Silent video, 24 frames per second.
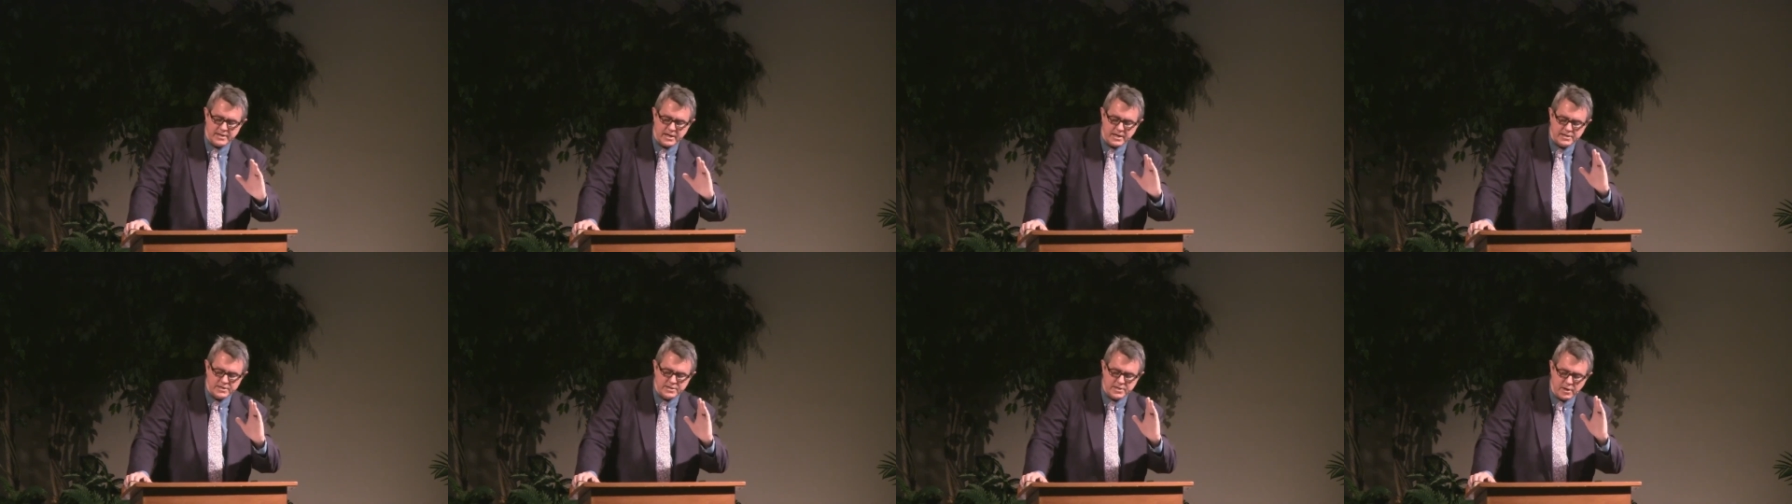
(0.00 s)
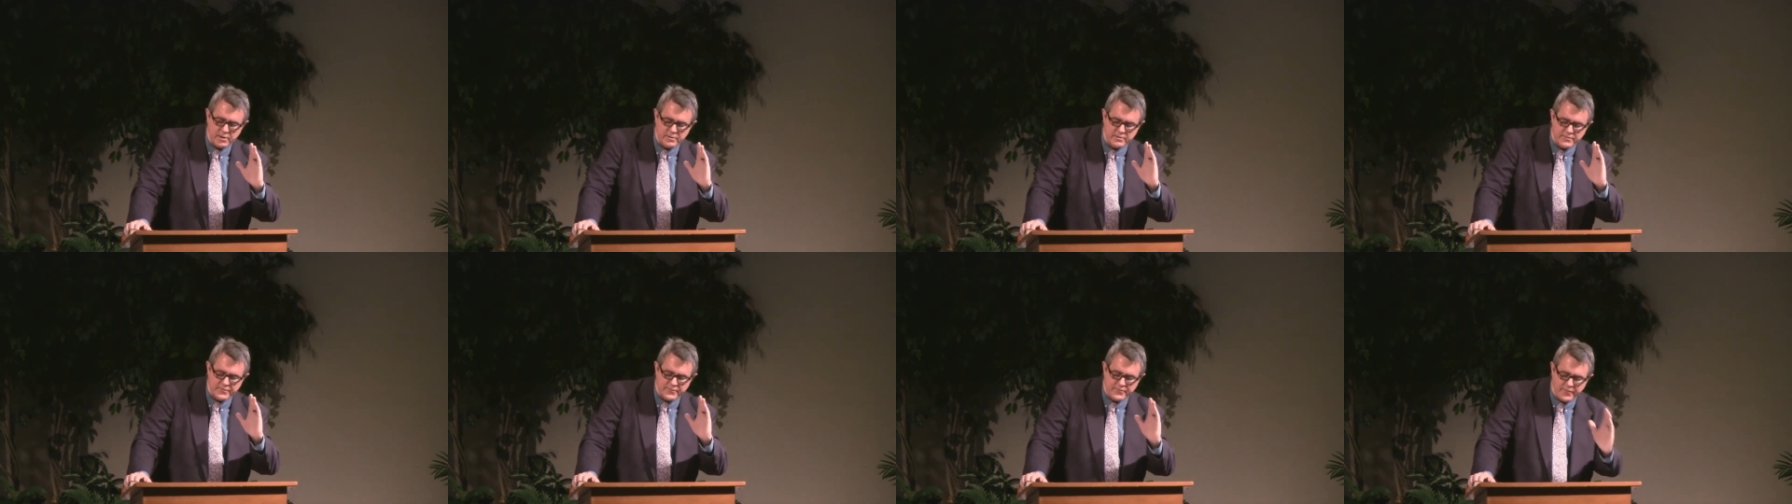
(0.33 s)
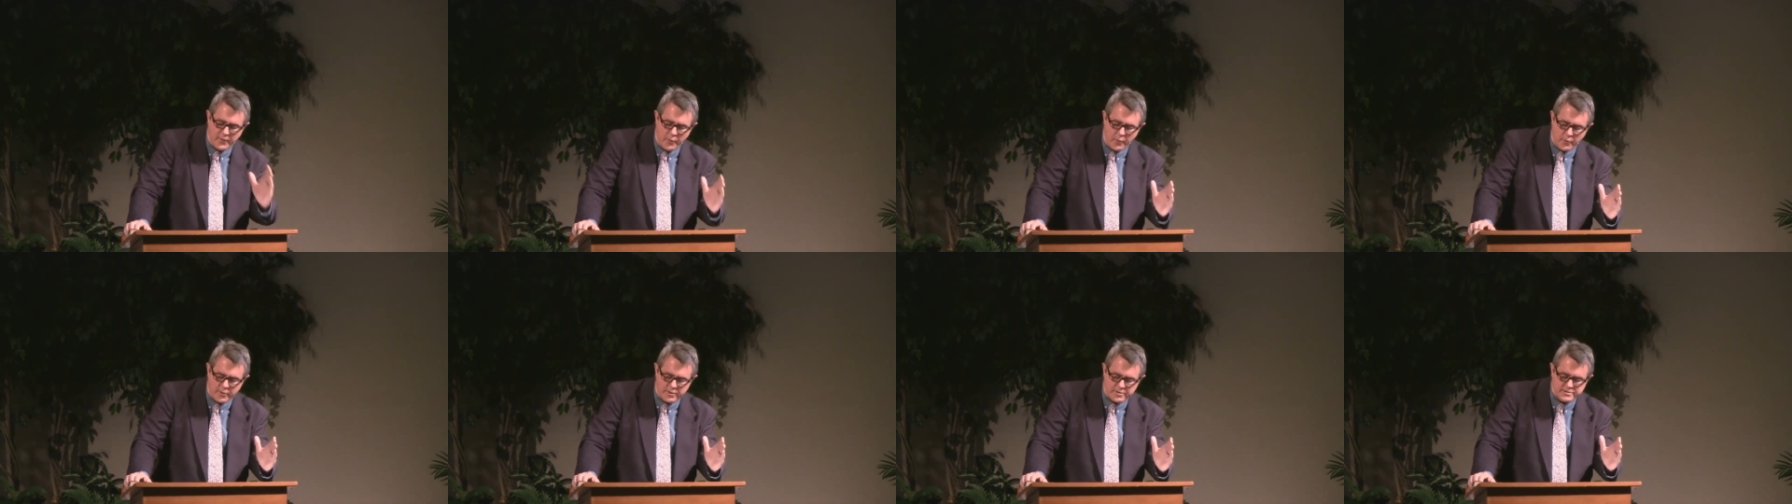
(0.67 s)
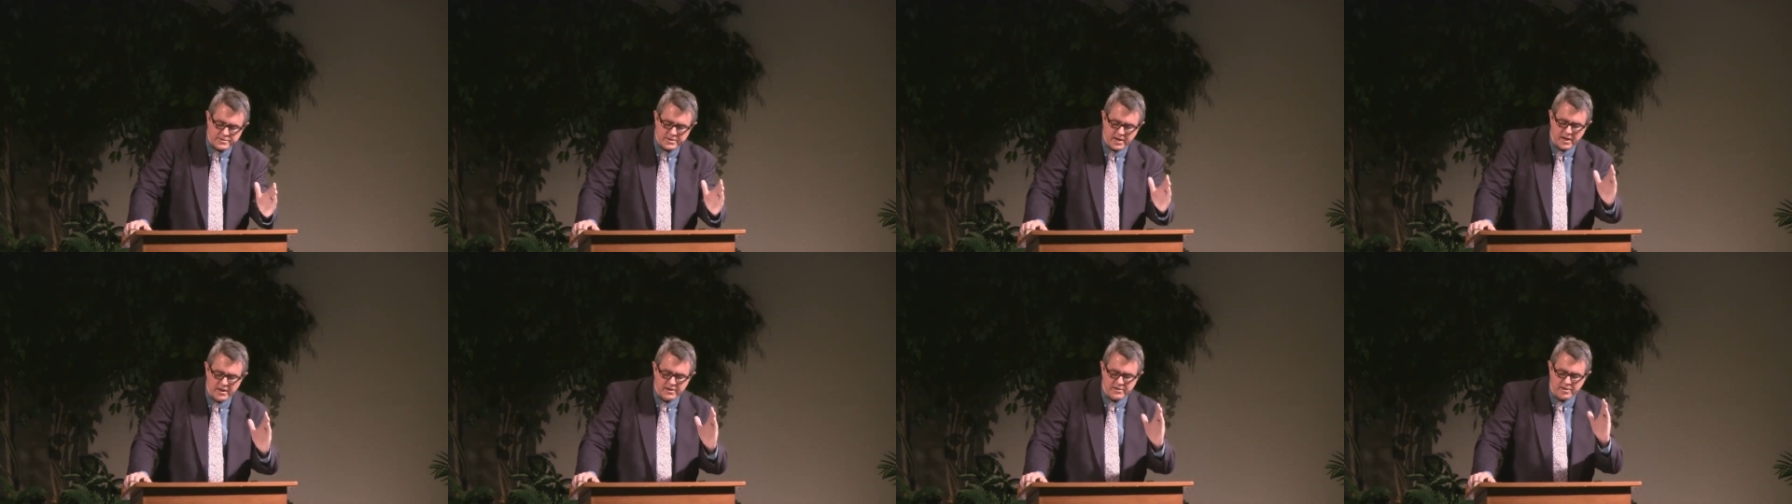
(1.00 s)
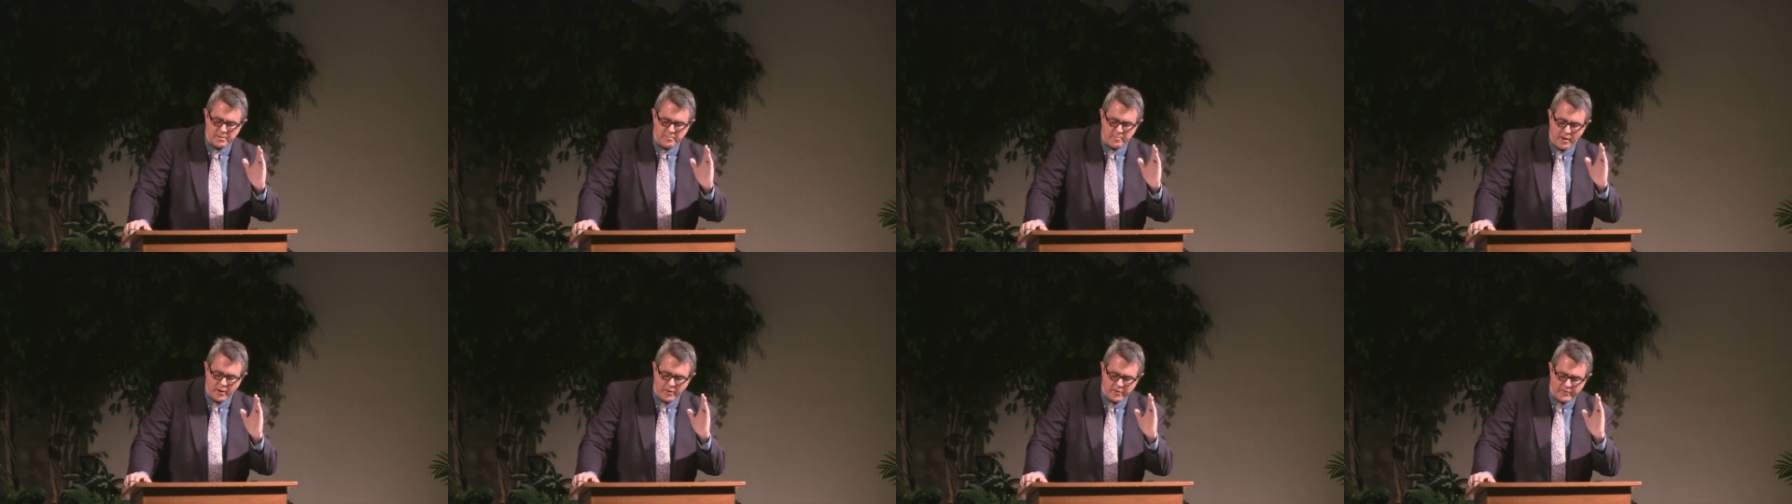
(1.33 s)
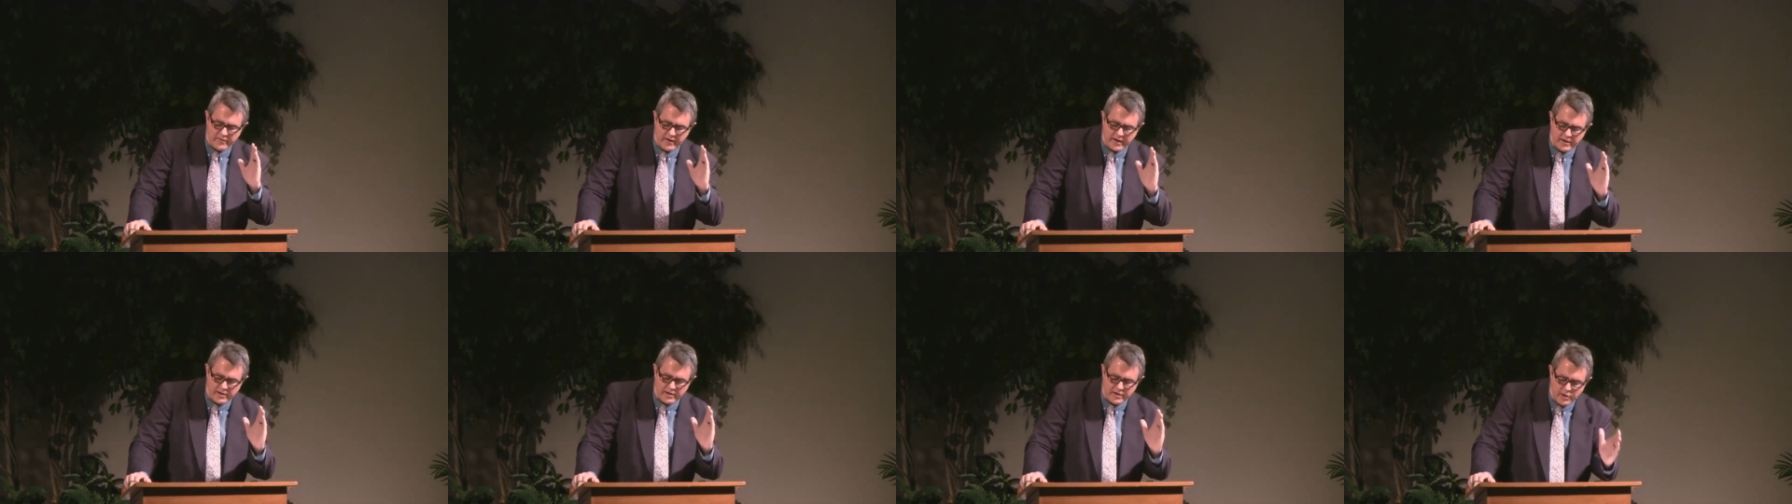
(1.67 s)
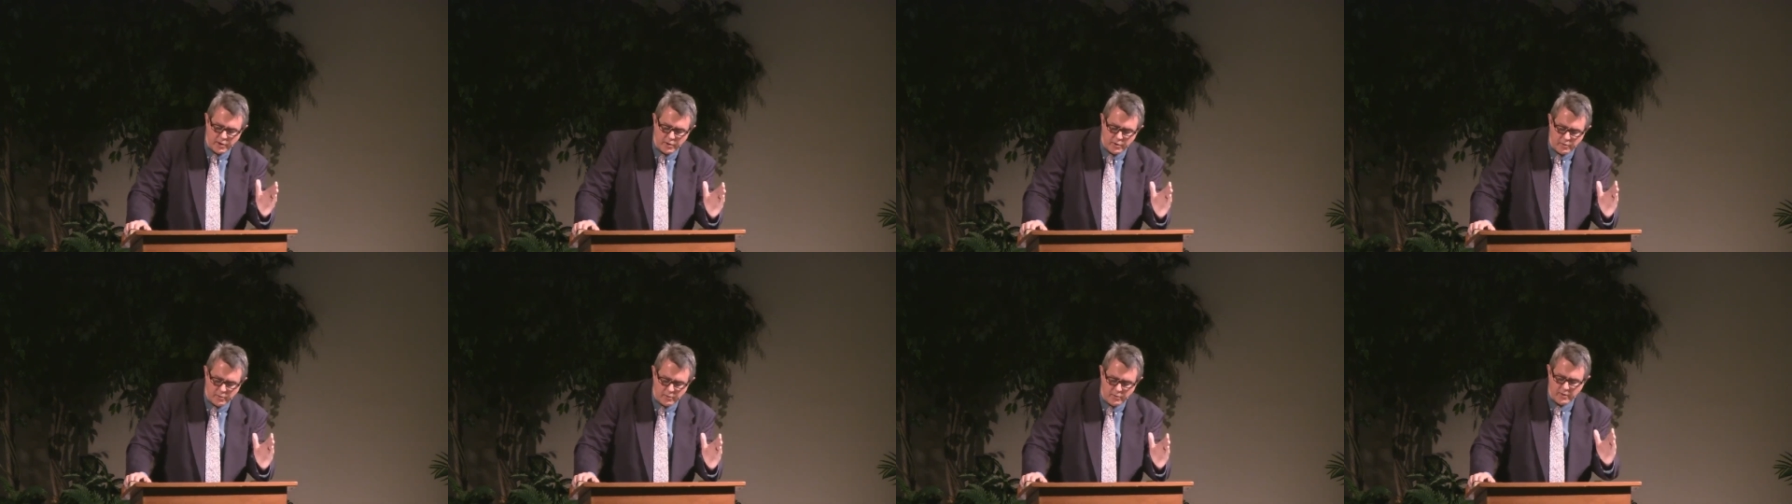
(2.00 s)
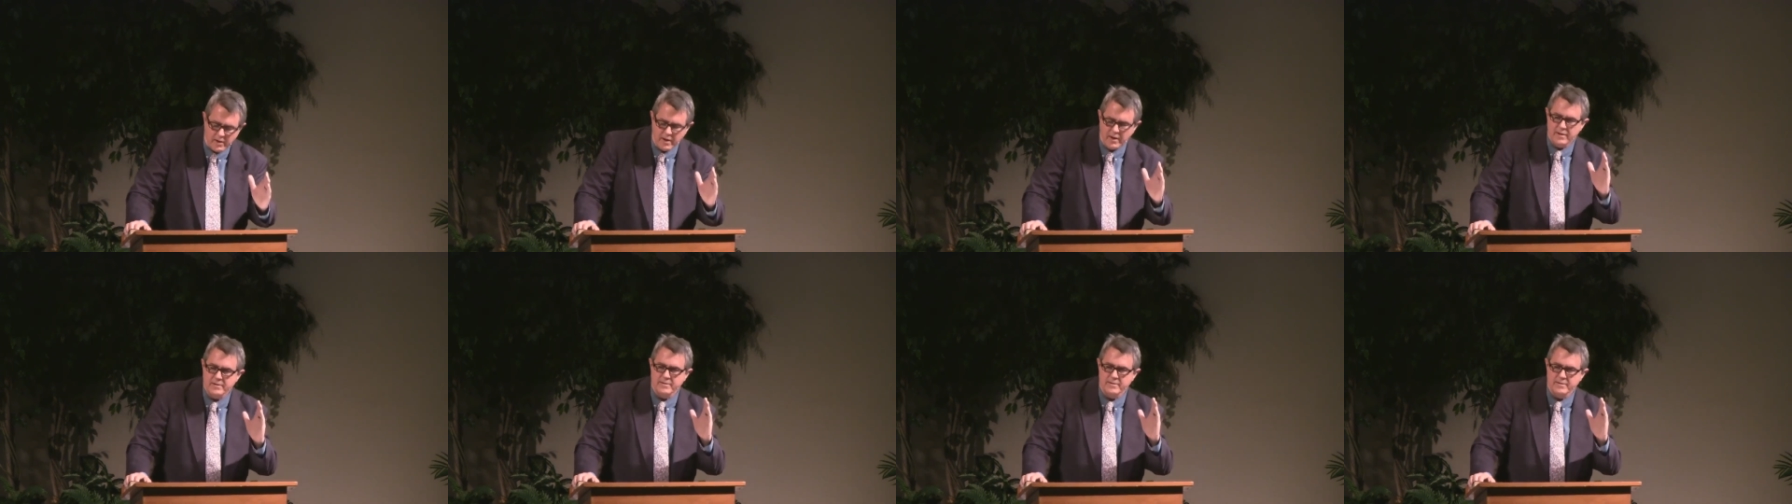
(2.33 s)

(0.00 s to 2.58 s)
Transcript: He shows force to motivate you